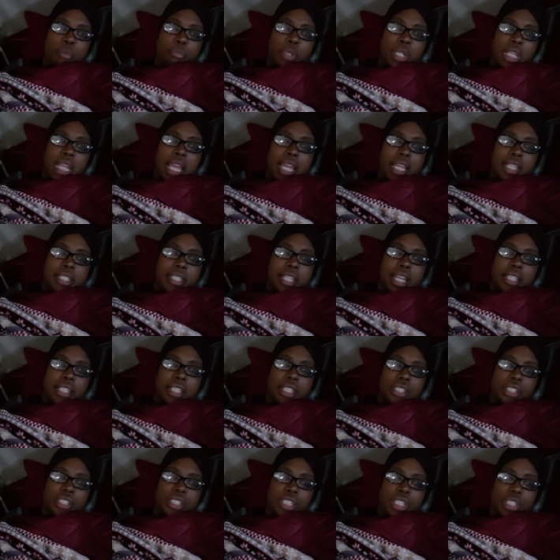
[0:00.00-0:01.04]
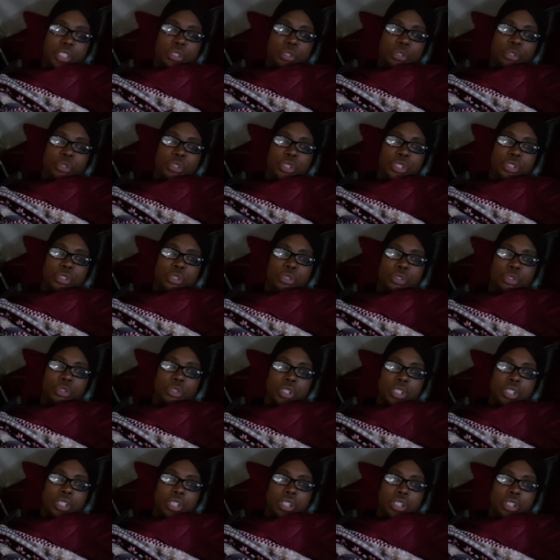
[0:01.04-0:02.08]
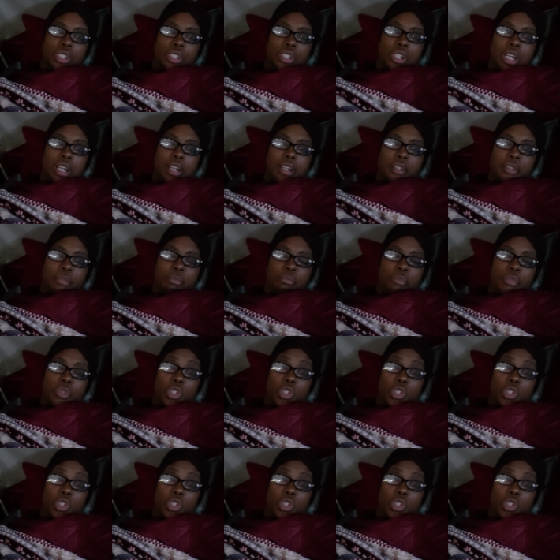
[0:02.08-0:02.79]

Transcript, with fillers: But as I continued to um,